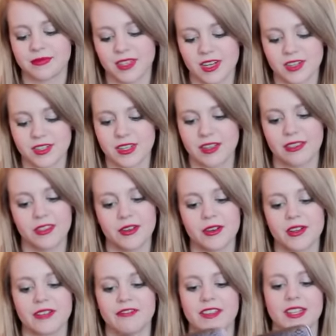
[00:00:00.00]
There's nothing
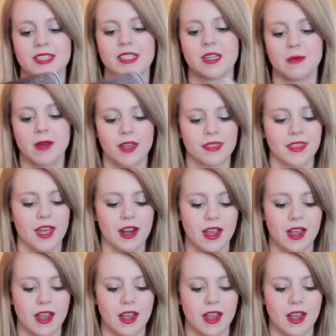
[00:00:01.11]
really fancy about that.